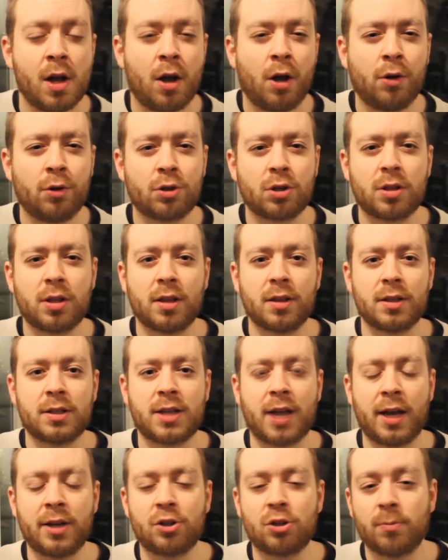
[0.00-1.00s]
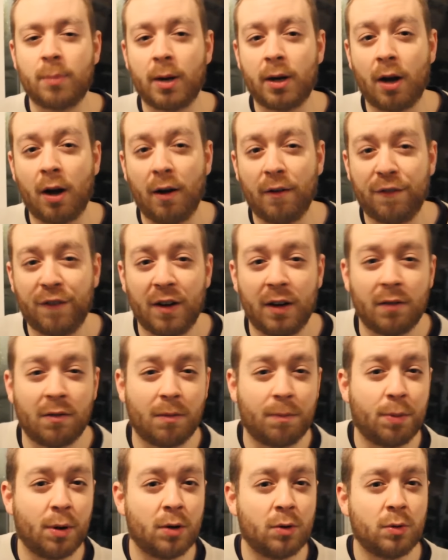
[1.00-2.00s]
Who do you think the danger men are for
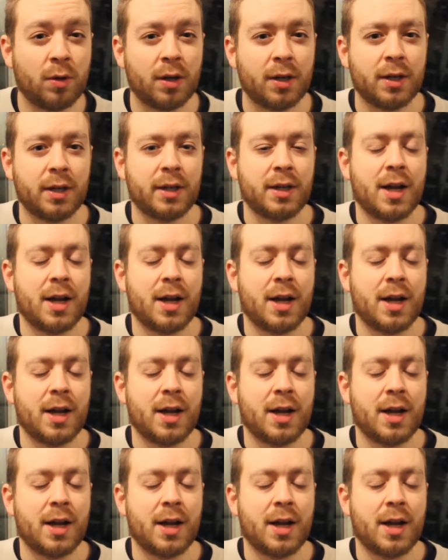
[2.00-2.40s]
Liverpool?